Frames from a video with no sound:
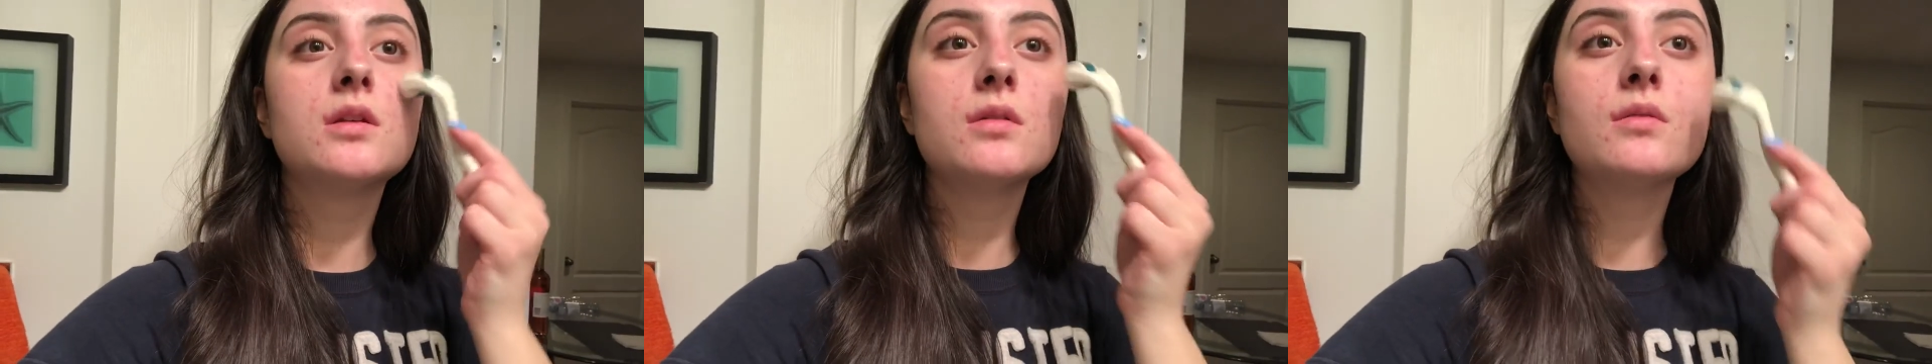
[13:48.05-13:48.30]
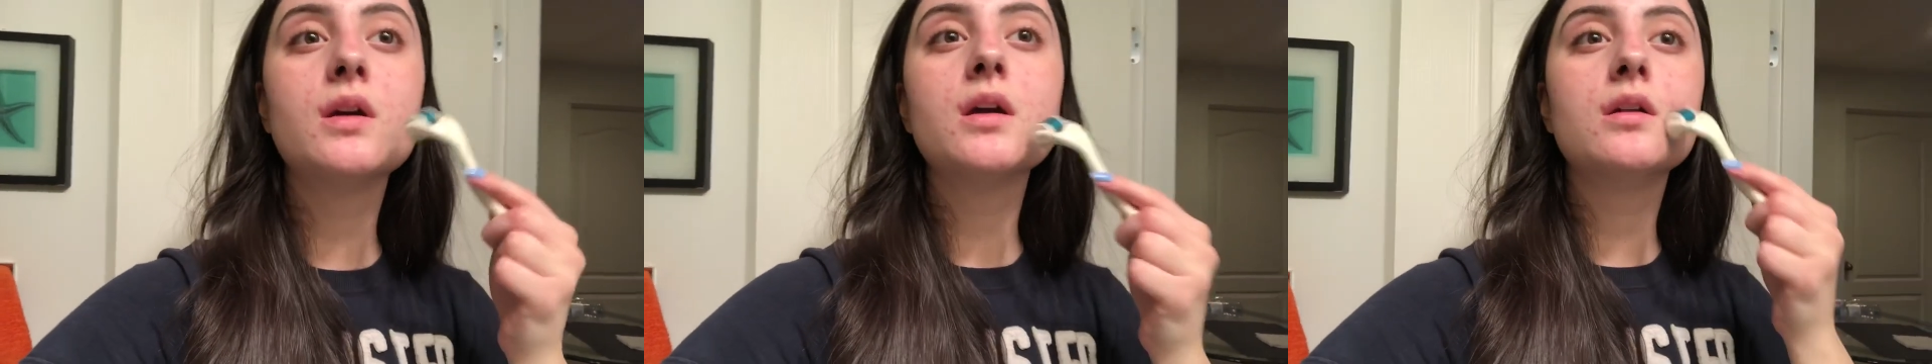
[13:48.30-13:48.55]

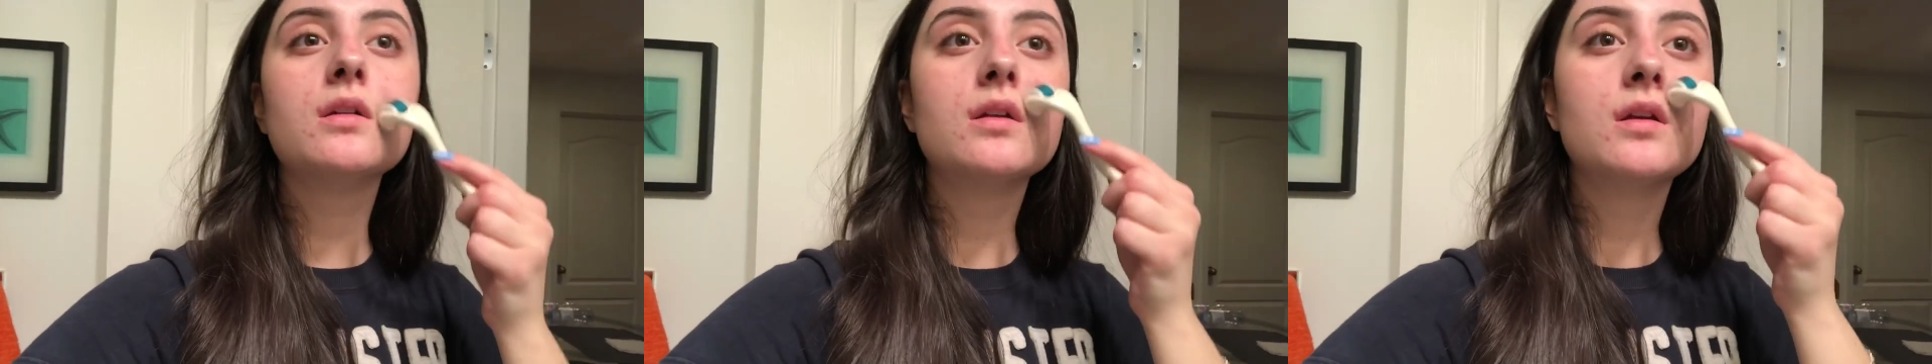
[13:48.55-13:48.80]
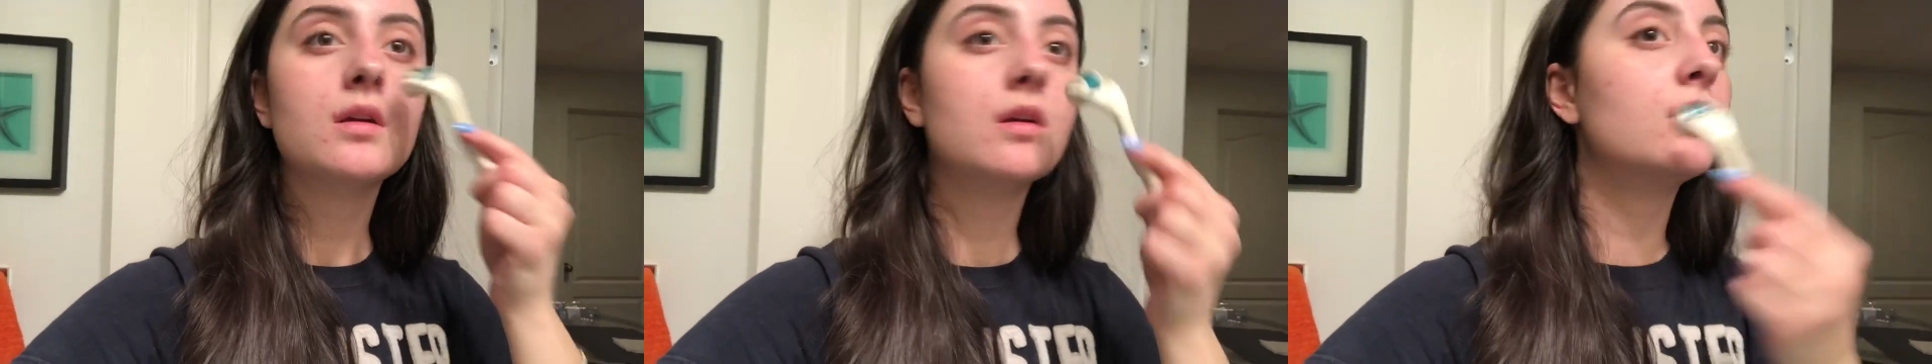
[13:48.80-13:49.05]
to it,
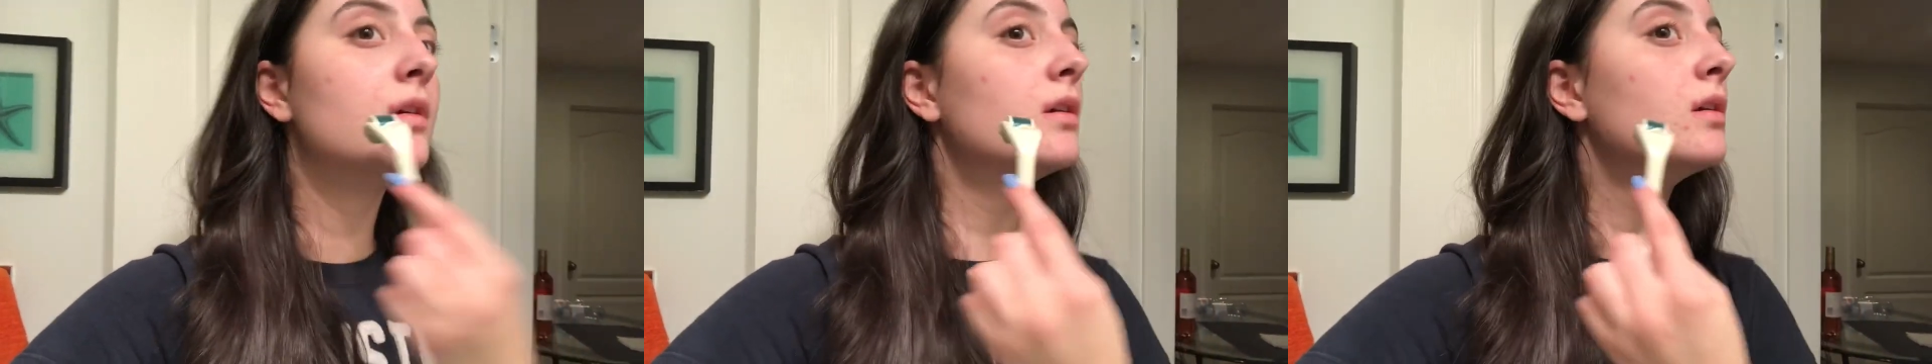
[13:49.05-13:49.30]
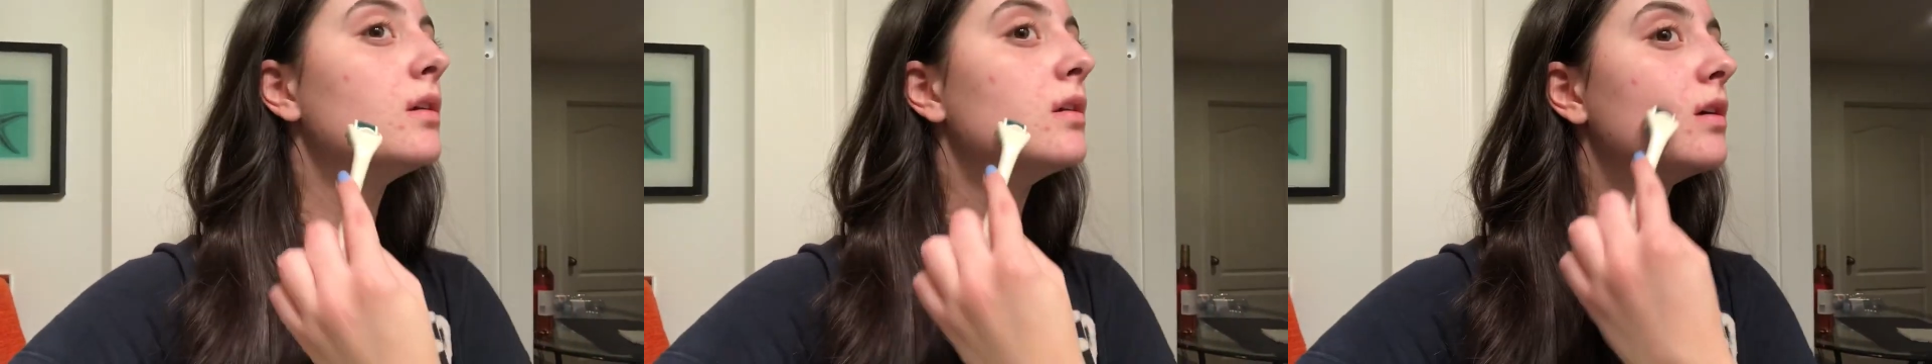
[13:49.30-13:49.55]

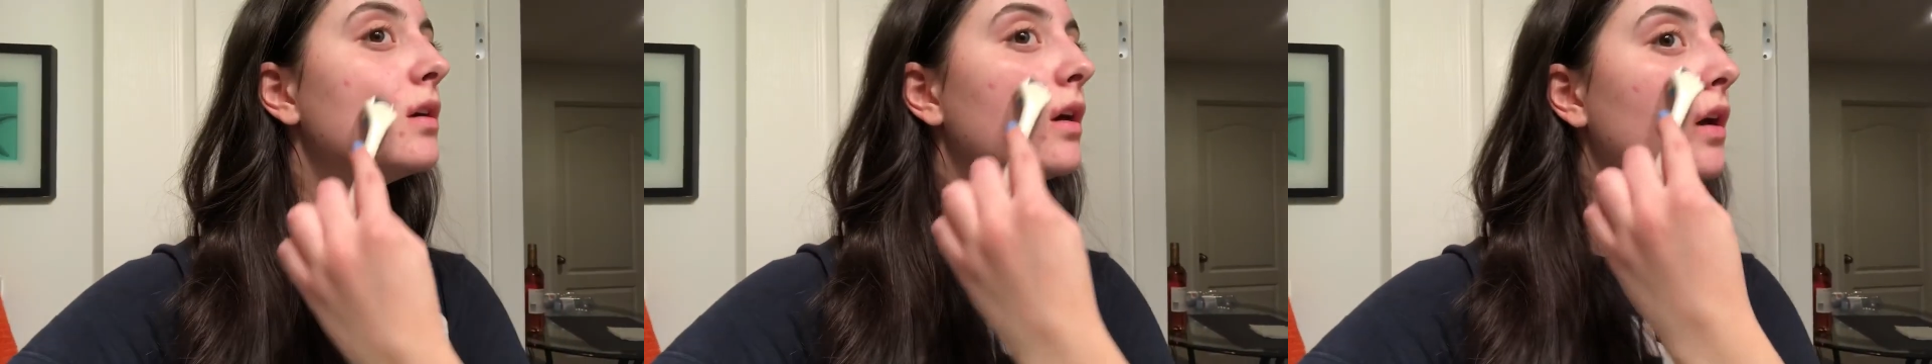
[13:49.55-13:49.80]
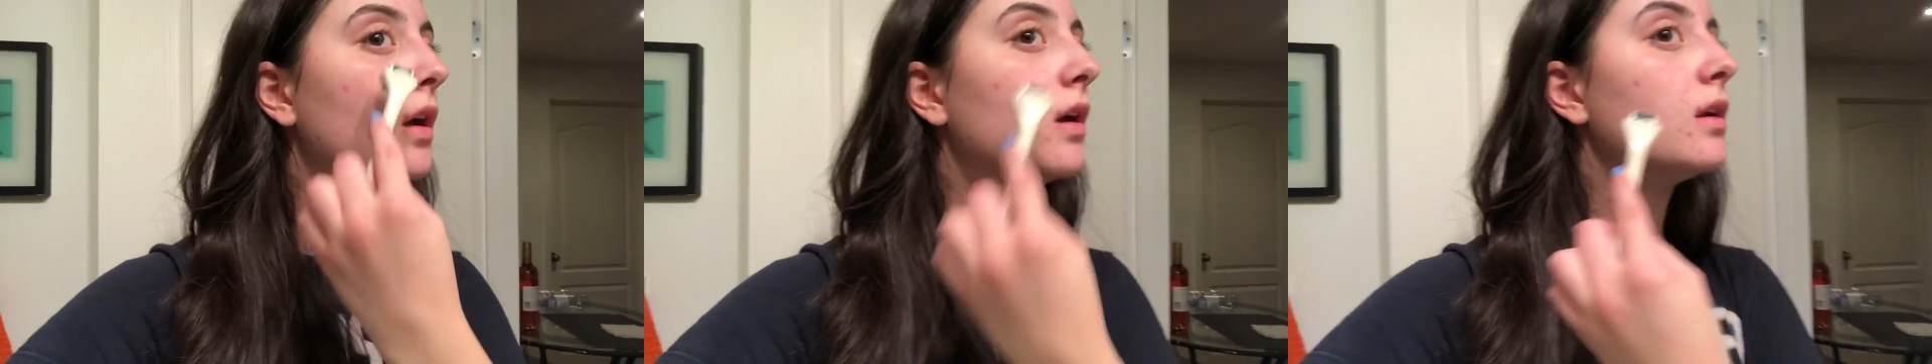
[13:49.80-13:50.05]

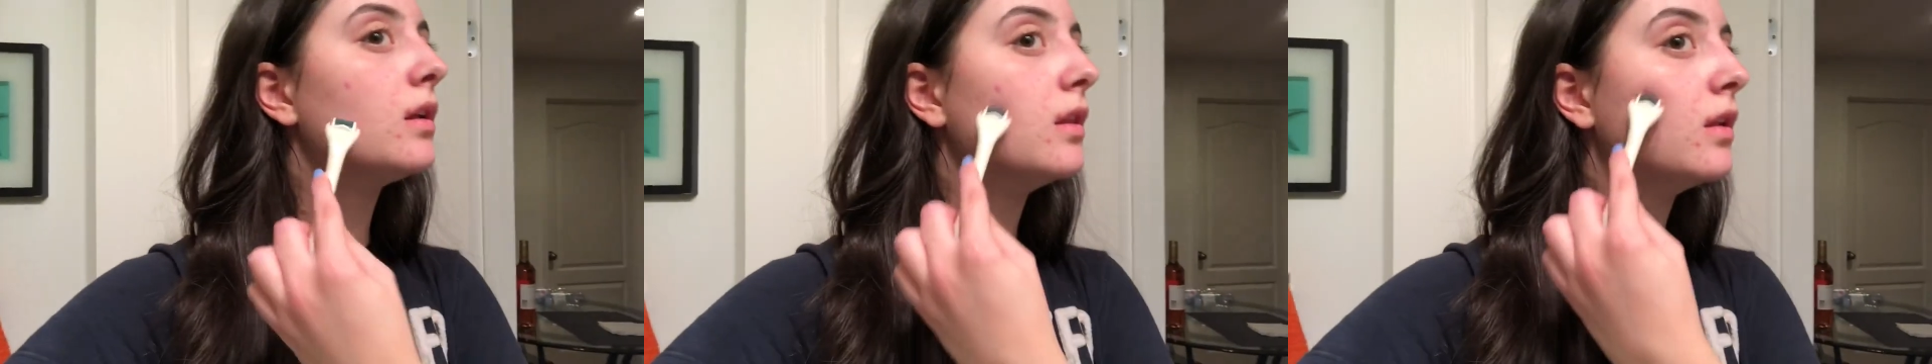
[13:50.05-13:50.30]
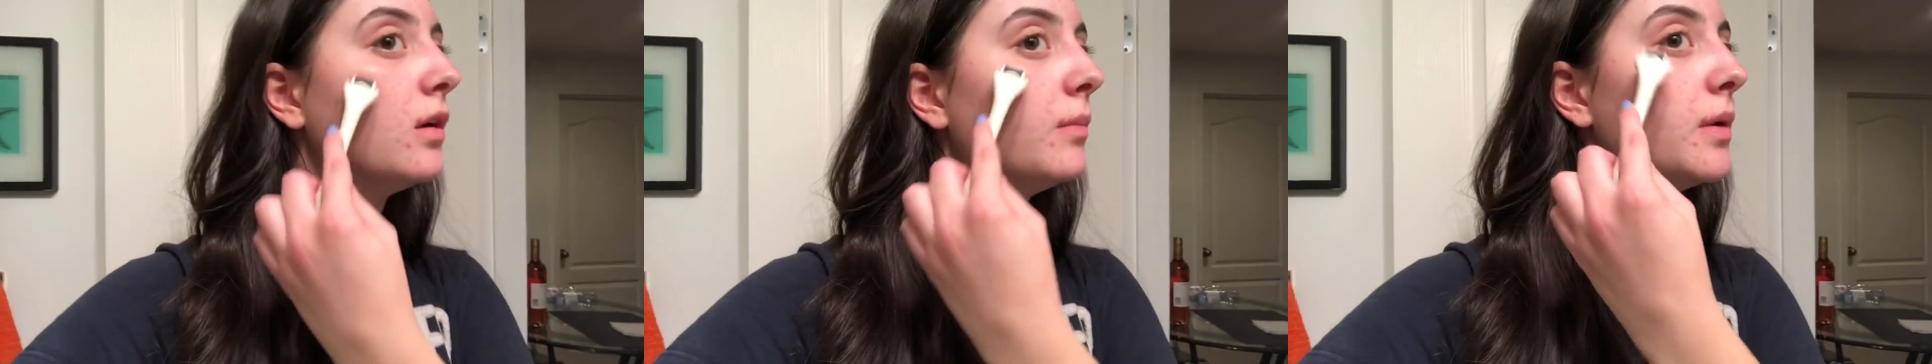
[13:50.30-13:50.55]
and a
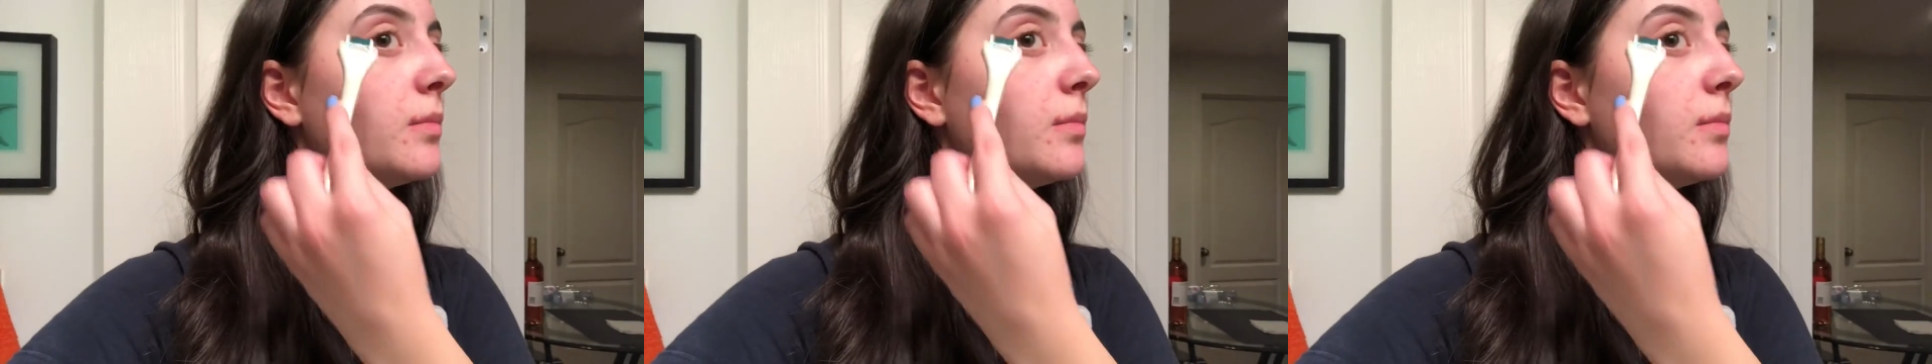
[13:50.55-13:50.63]
little bit